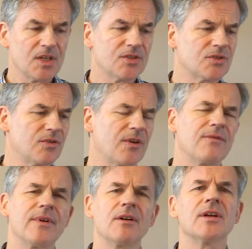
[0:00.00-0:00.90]
So they're
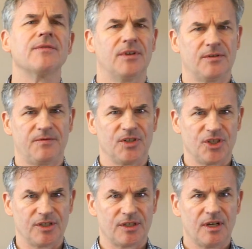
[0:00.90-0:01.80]
very
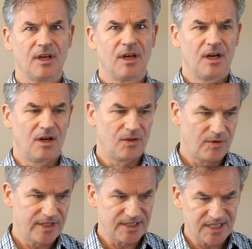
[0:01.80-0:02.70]
inefficient.
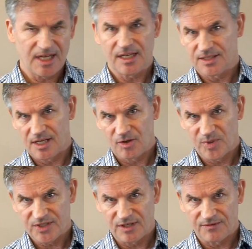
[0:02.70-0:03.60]
Although at the tank it's
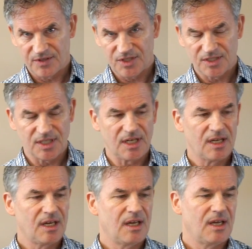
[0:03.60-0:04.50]
100% efficiency,
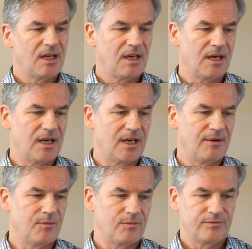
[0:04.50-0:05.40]

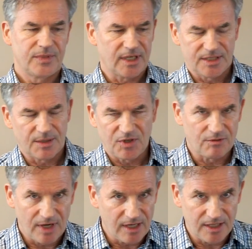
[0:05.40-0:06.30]
except your
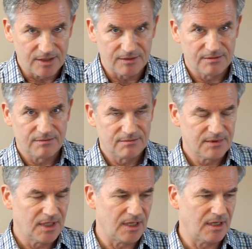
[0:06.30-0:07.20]
radiant
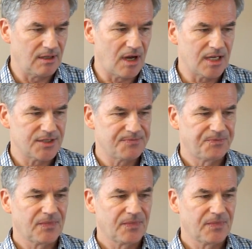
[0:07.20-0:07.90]
loss.